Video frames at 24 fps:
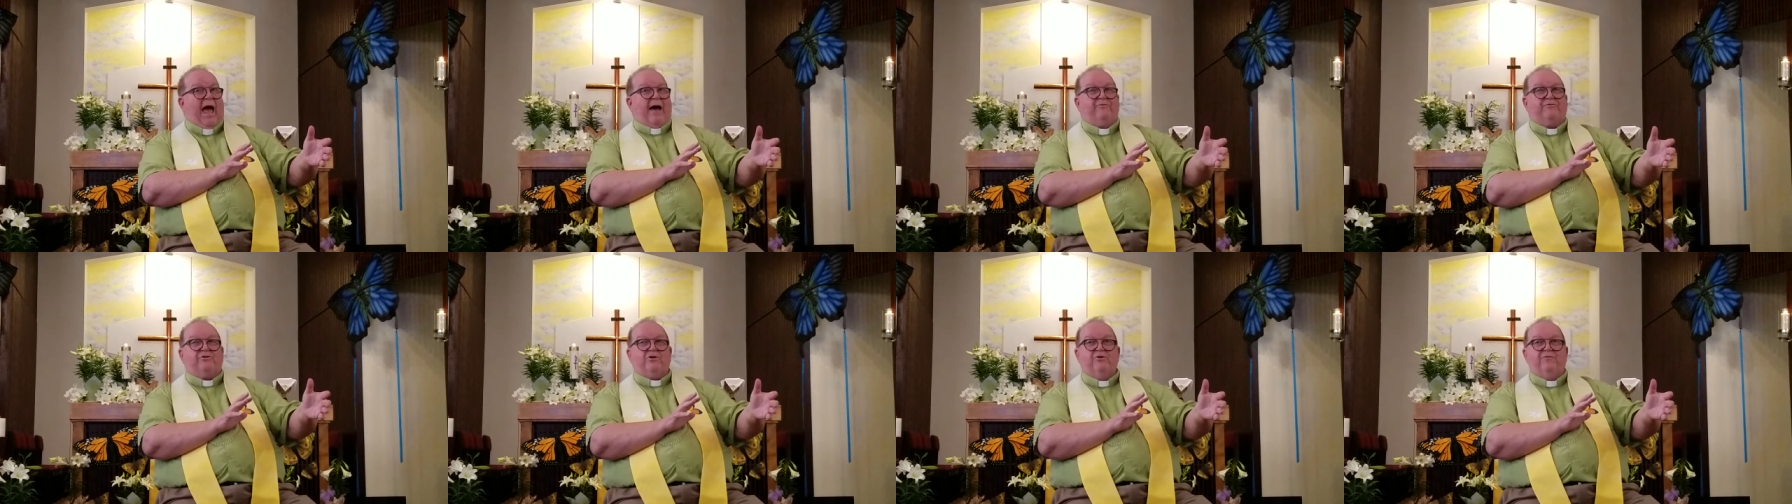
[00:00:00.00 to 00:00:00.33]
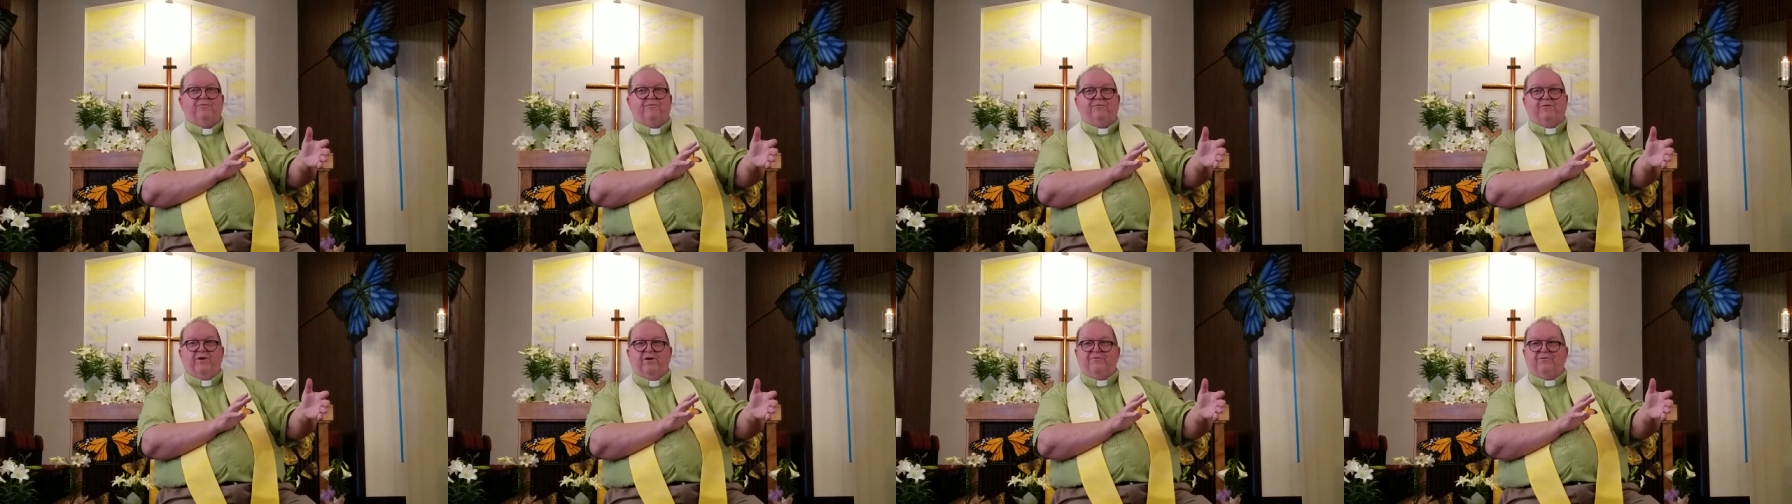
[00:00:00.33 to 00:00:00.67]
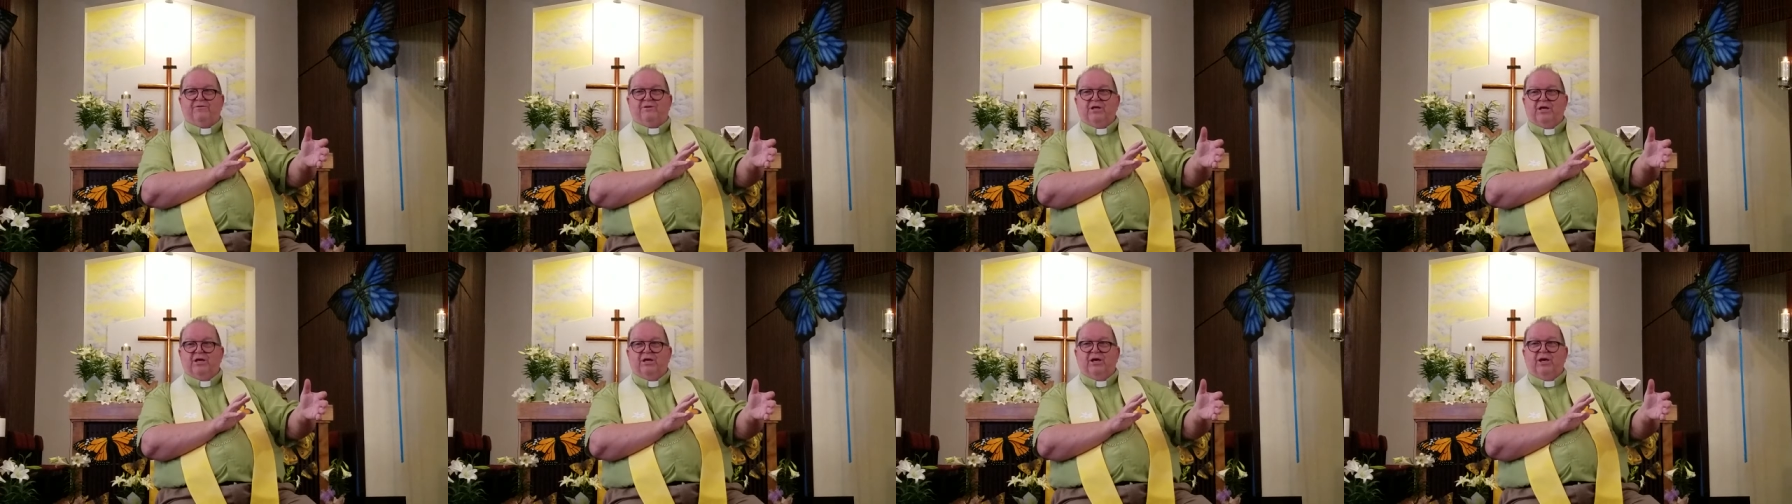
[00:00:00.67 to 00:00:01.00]
after
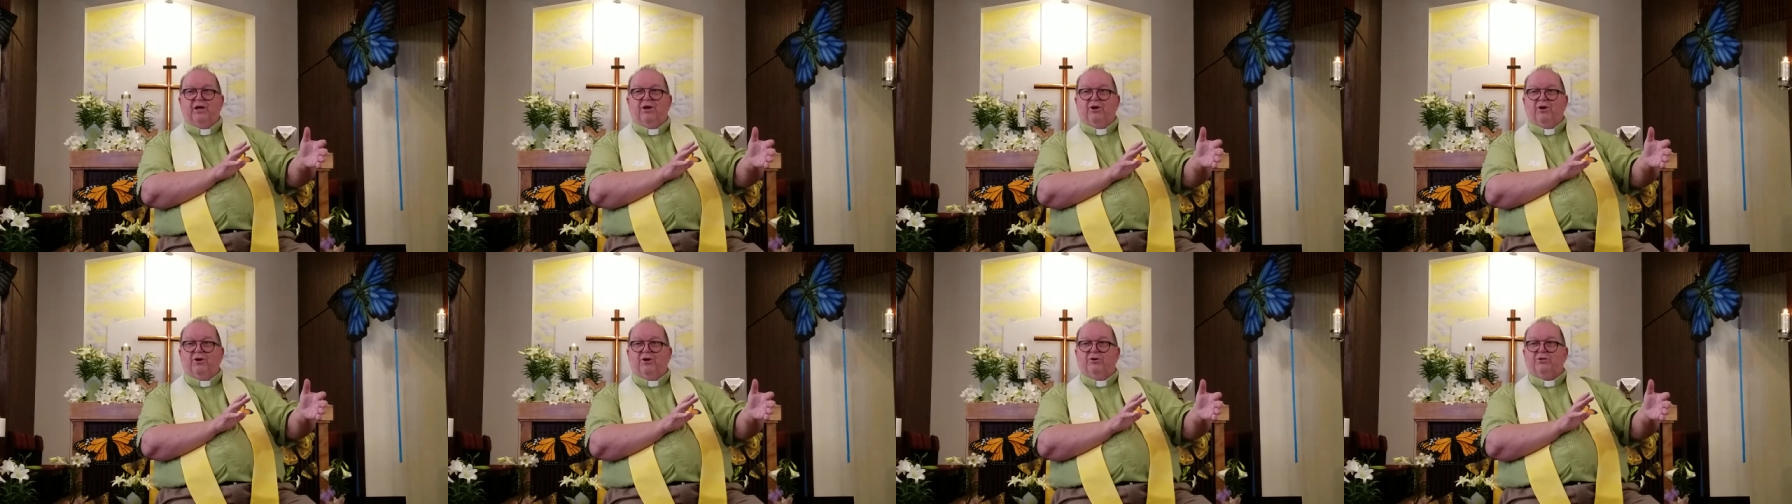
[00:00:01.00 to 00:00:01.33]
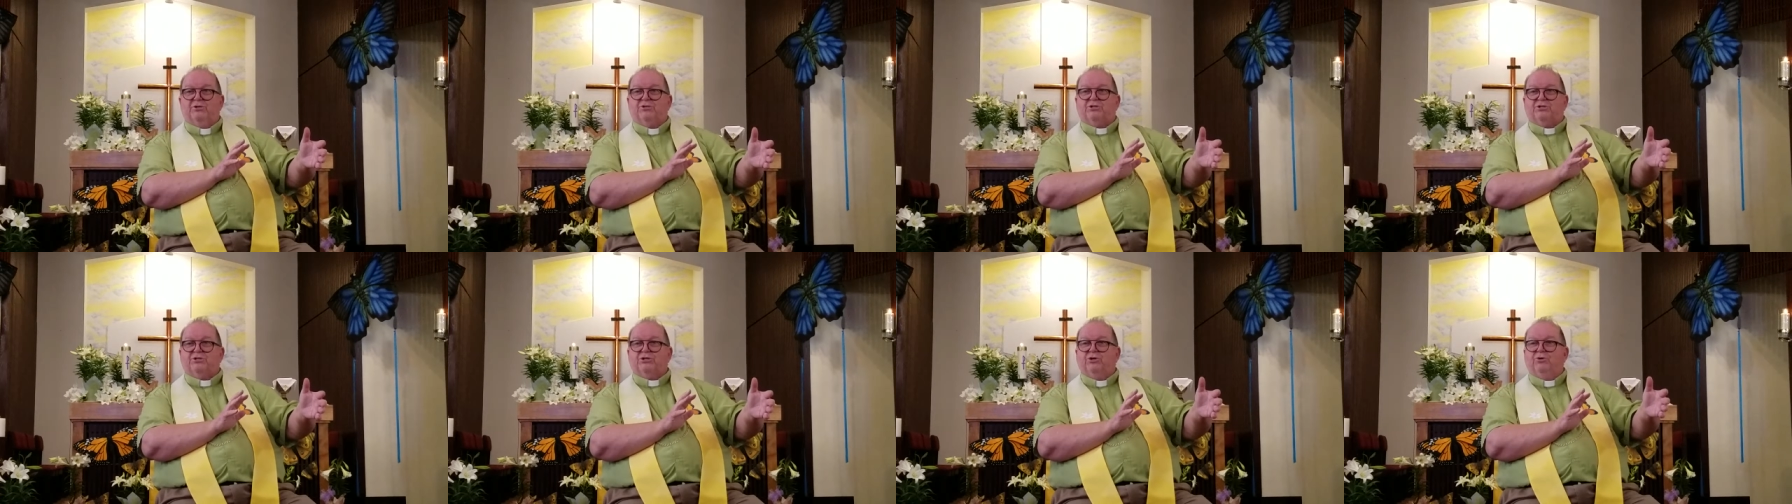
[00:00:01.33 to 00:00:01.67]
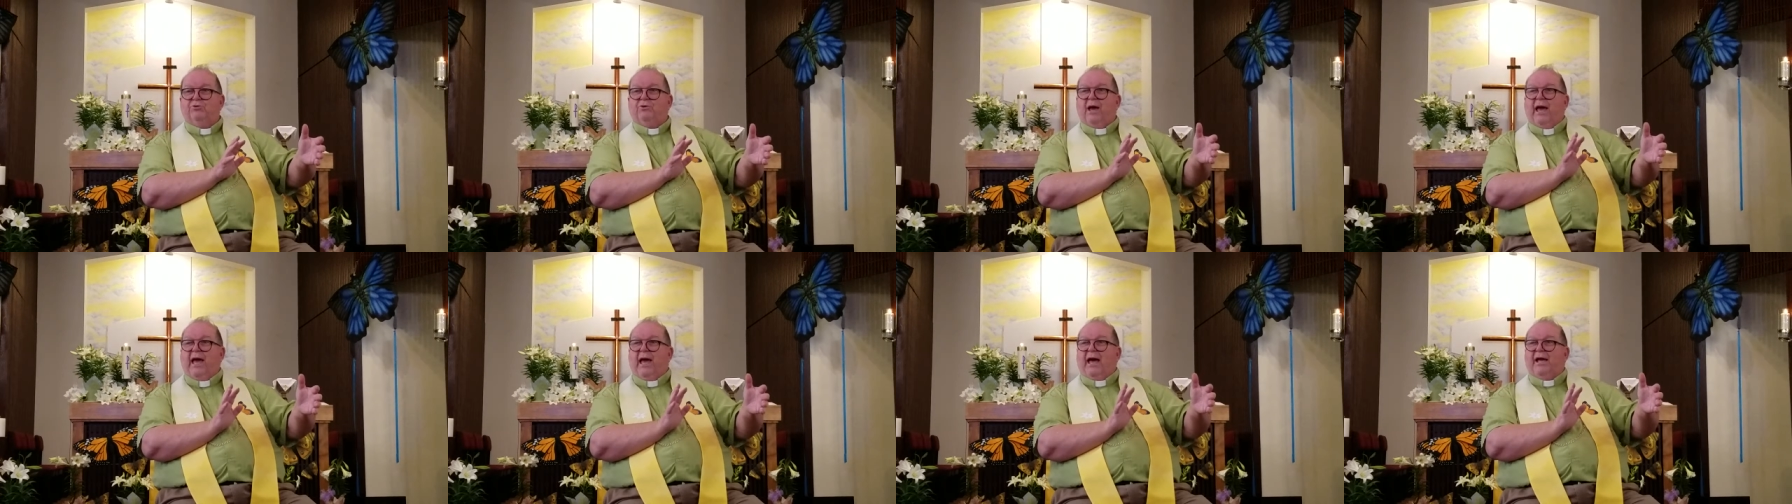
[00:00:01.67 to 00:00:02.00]
50 years
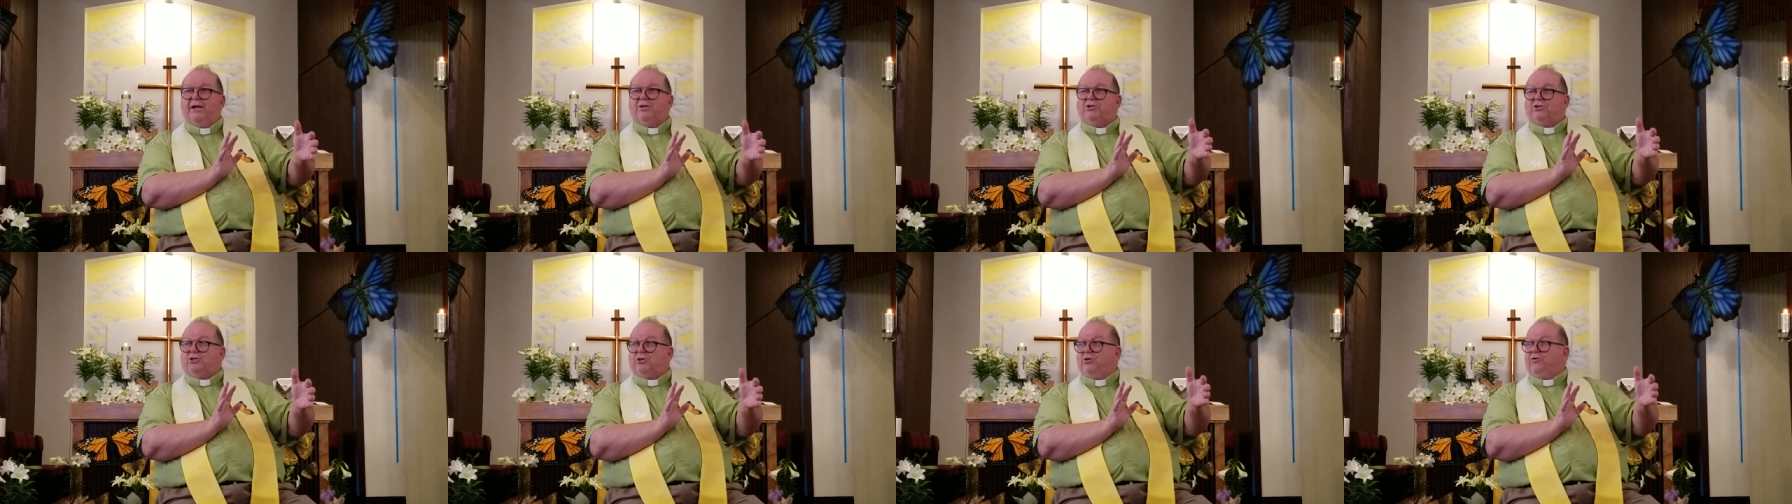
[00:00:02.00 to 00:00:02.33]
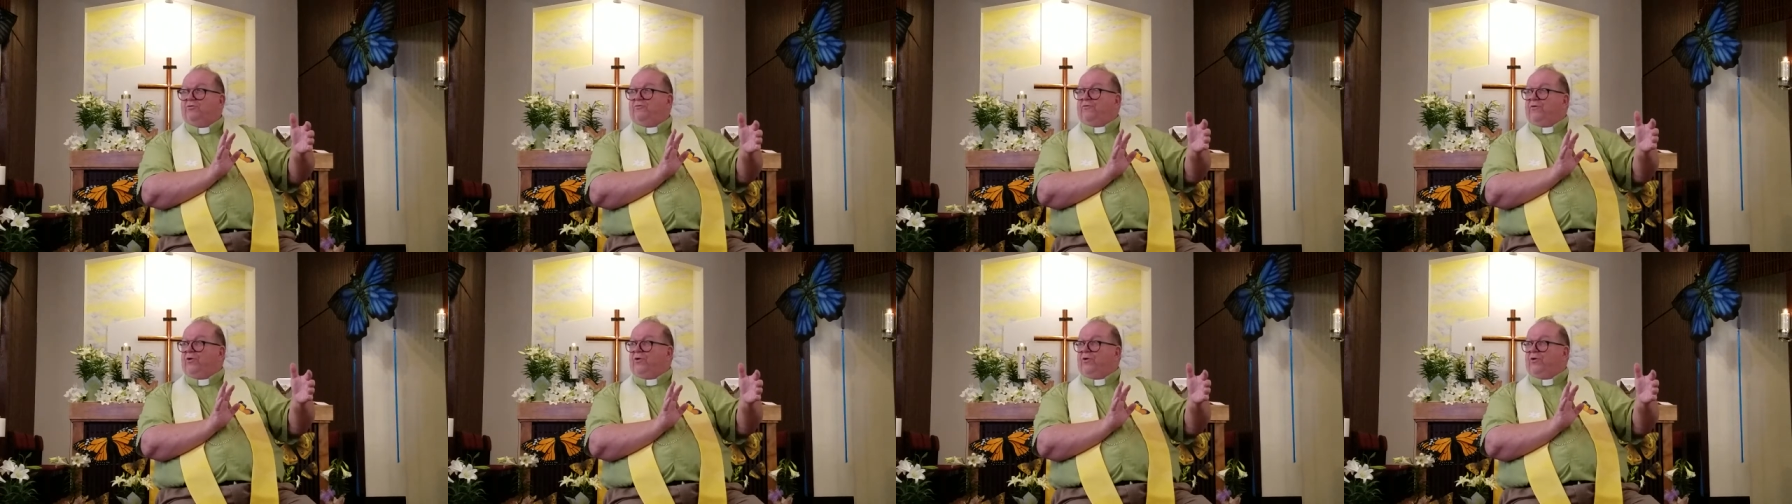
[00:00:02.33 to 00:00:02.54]
you had to